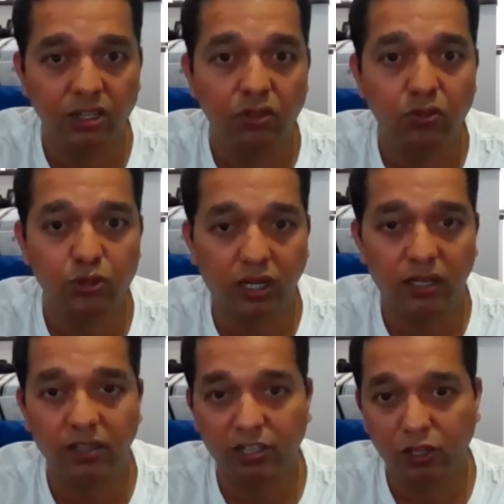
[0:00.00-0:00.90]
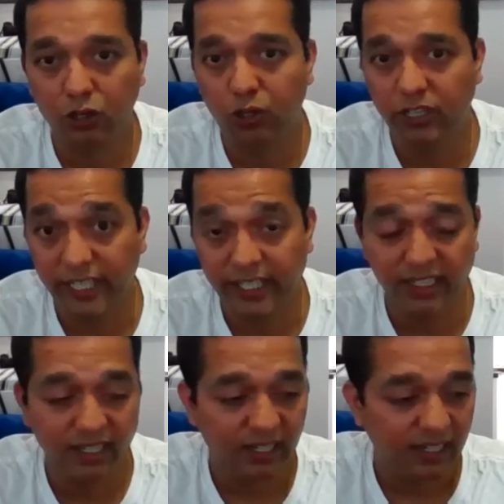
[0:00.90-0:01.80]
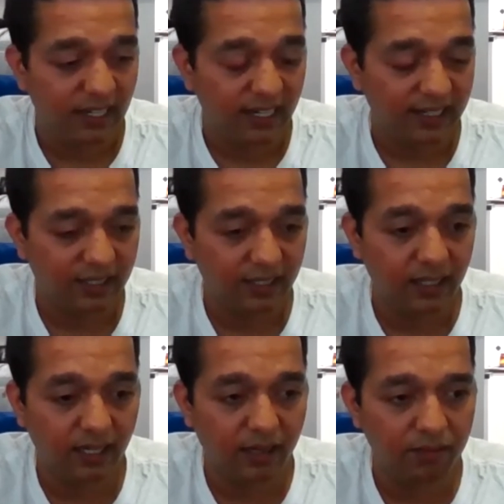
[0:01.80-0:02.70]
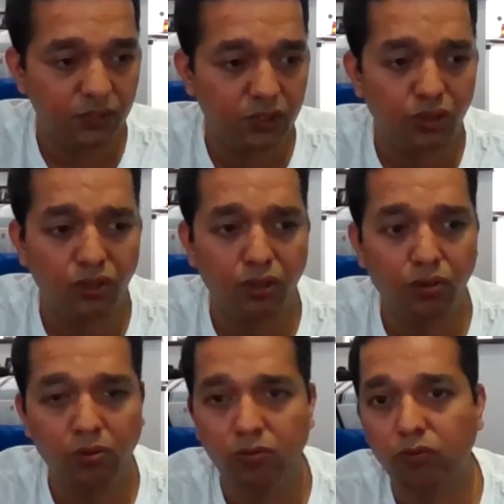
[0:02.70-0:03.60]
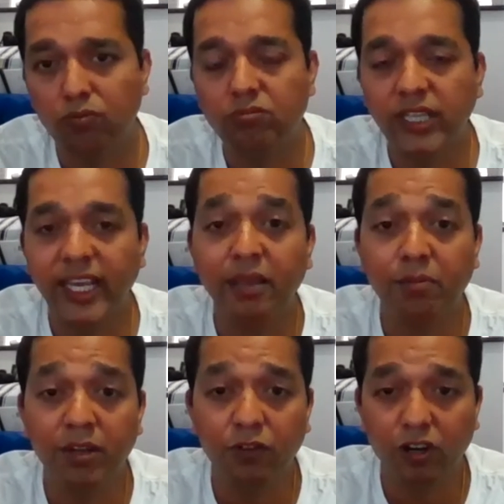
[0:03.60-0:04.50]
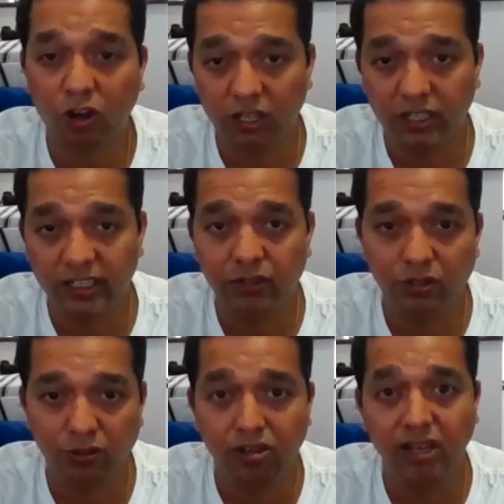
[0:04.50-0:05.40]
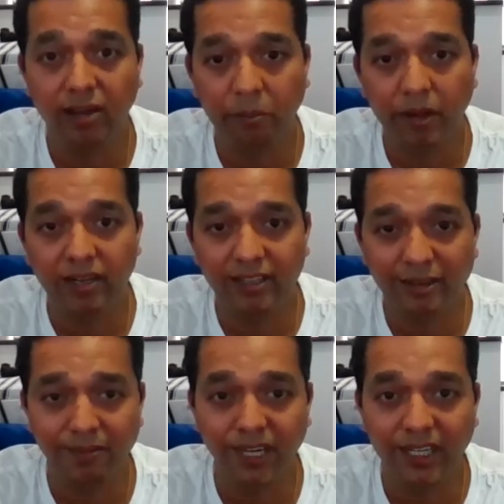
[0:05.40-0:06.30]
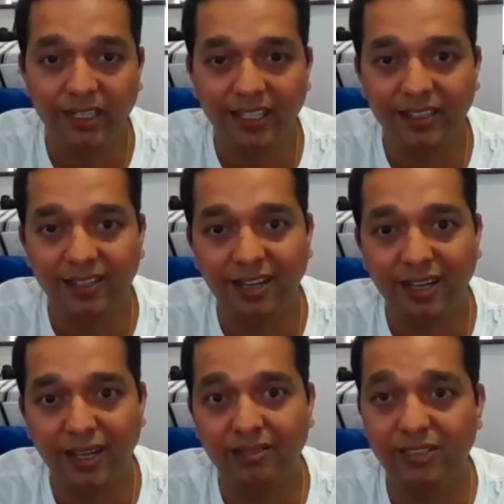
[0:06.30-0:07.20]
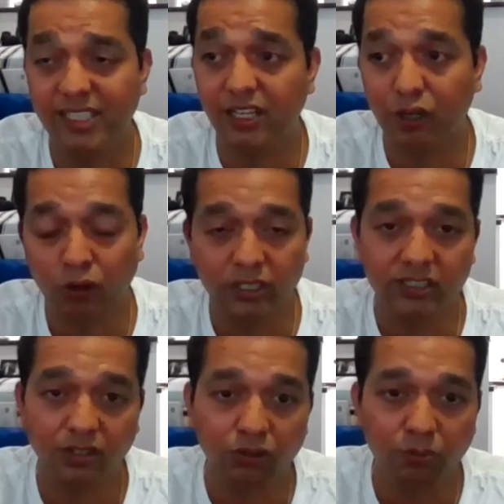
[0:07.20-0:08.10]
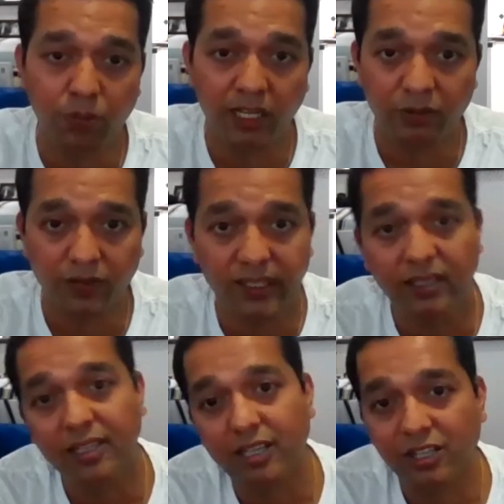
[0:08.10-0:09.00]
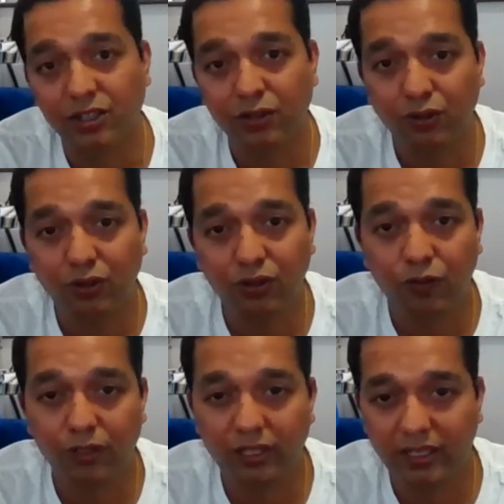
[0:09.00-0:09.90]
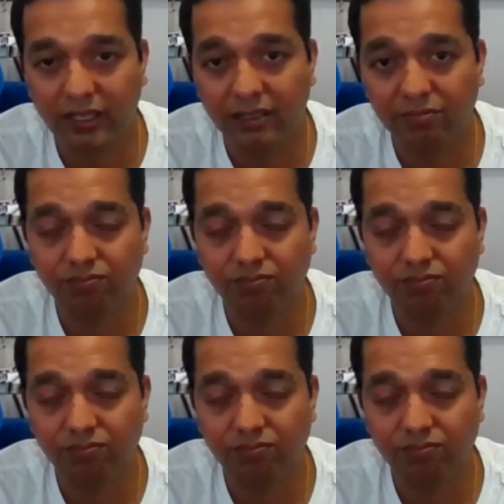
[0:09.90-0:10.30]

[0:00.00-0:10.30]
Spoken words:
Kushagra Ori. And so they came in for a holiday to Goa. I met them, and then they said, "Oh, it's a good pathway to go for the,